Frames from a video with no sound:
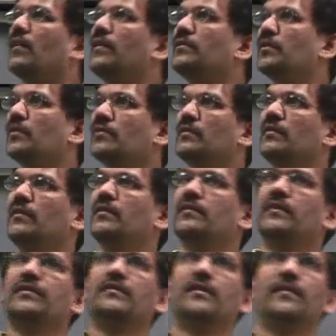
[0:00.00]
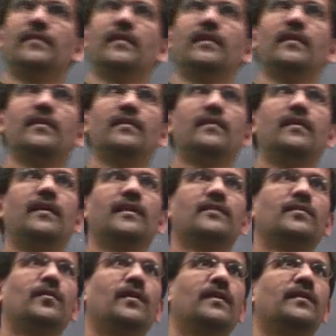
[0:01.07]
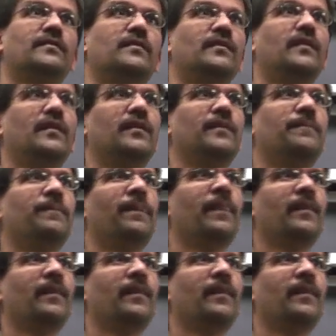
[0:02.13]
resources in the system, and the next one is the